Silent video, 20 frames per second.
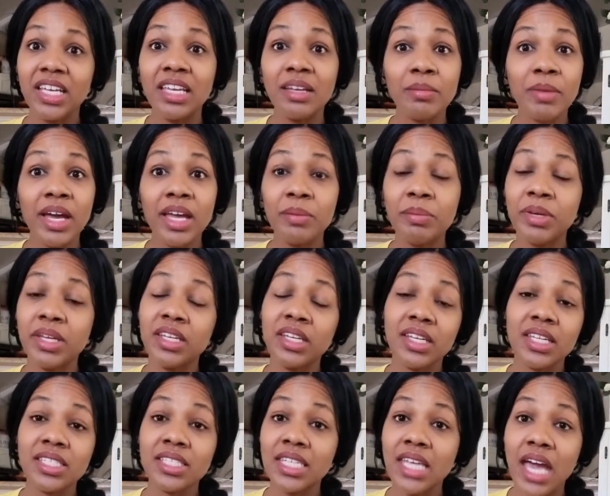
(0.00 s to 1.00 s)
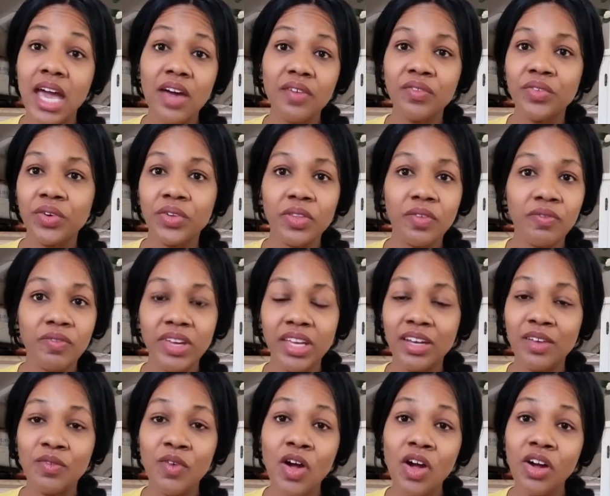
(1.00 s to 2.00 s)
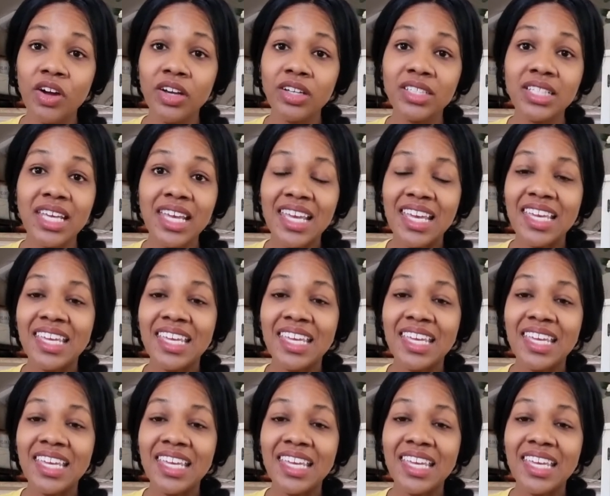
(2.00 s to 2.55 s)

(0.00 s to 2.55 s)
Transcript: in my opinion, is not for the faint of heart.